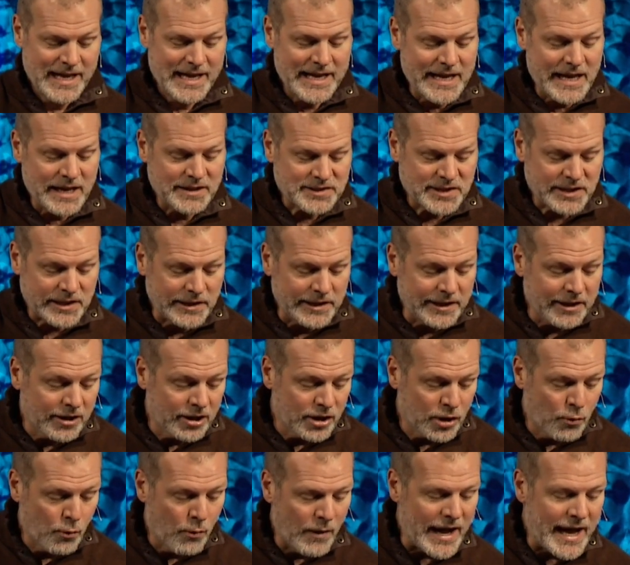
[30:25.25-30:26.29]
He has
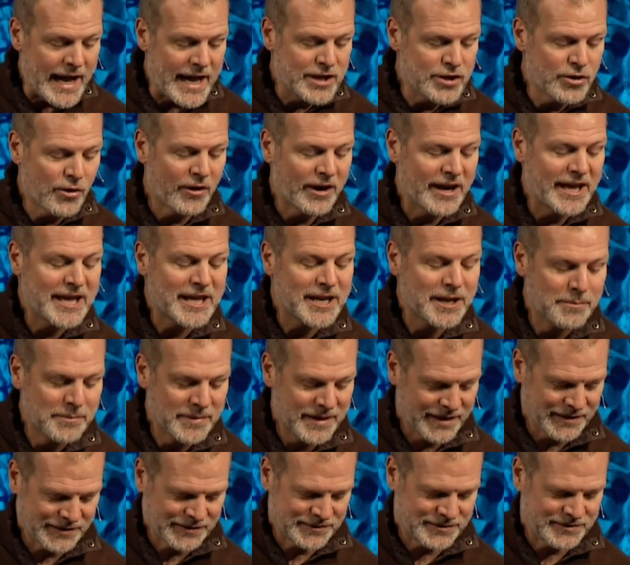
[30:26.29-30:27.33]
cleared away your
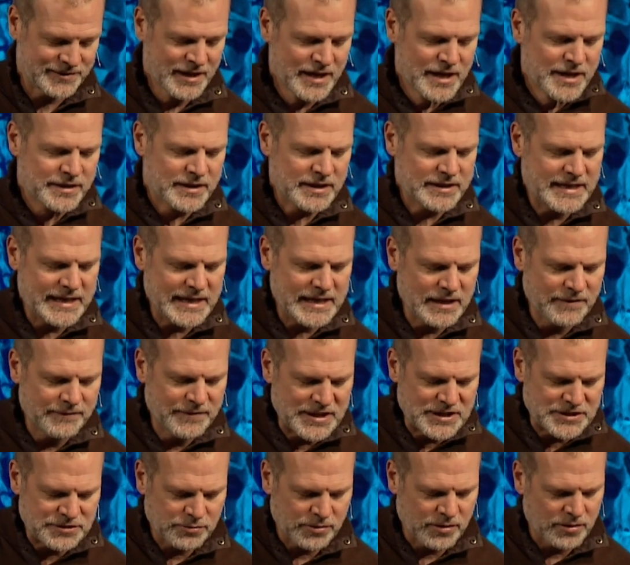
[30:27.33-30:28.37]
enemies. The King
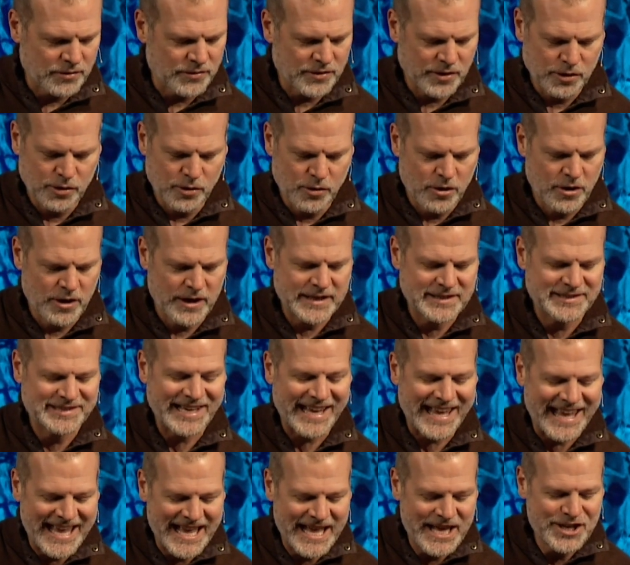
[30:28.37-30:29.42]
of Israel, the Lord,
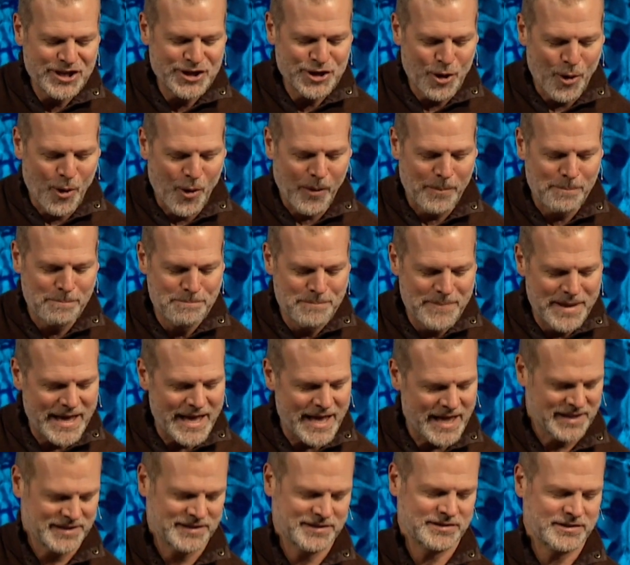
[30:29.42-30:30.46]
is in your
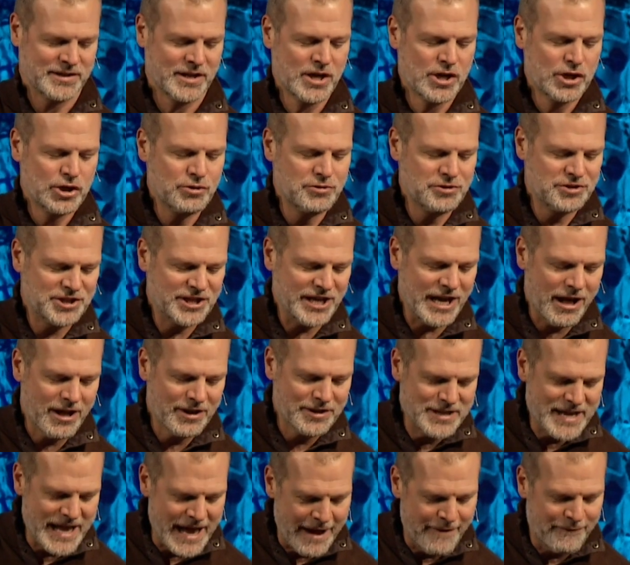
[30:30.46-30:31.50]
midst. You
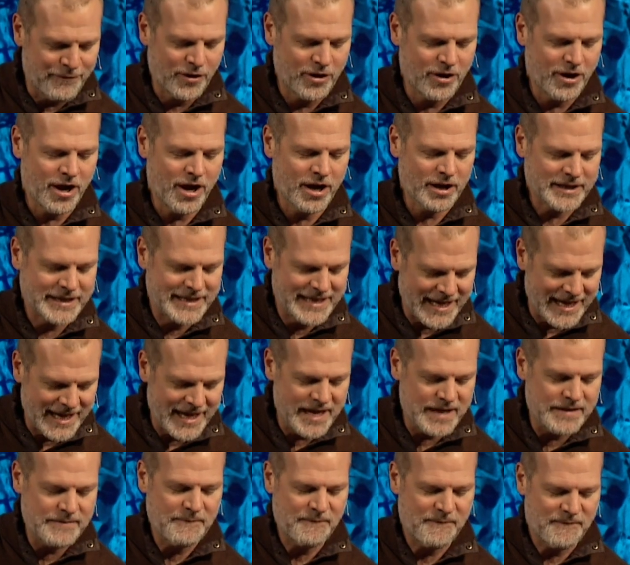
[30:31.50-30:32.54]
shall never
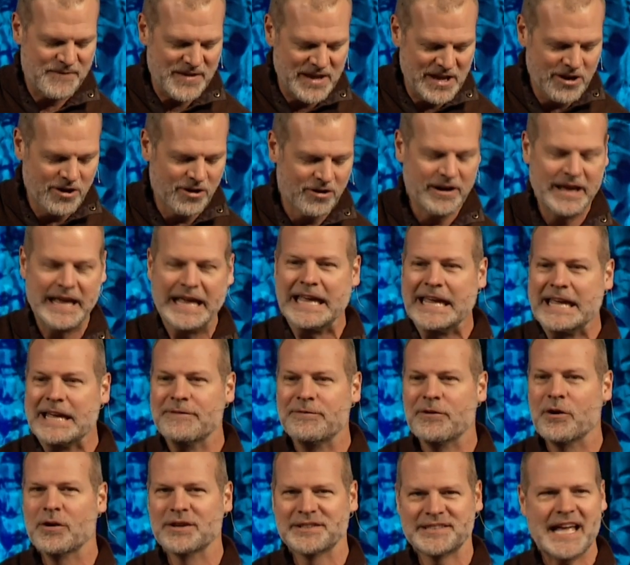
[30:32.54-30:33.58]
again fear
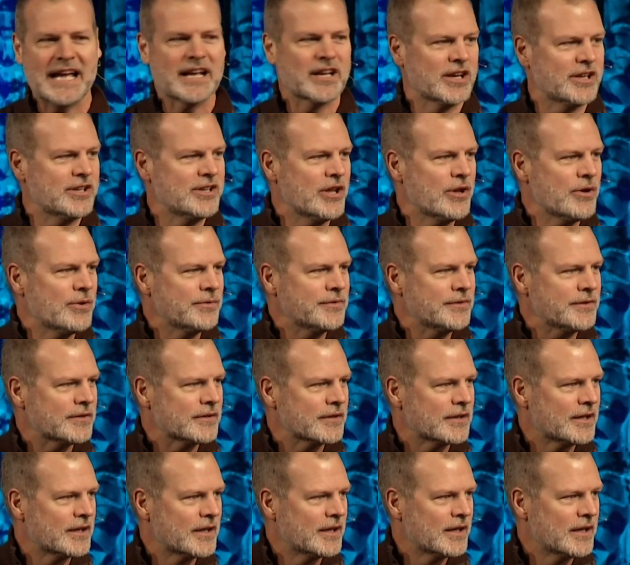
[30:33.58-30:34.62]
evil. Is that good news?